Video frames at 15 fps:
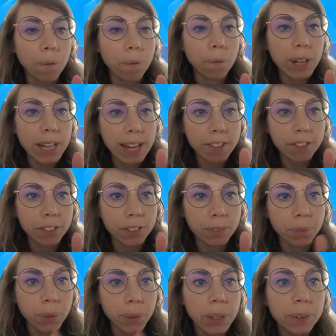we have a
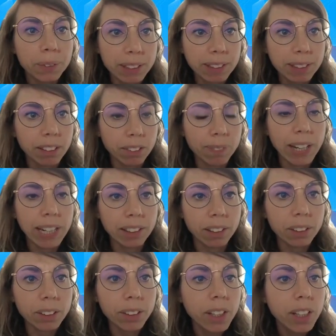prioritized
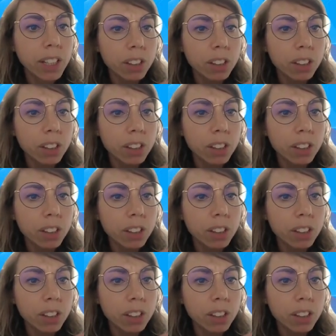backlog.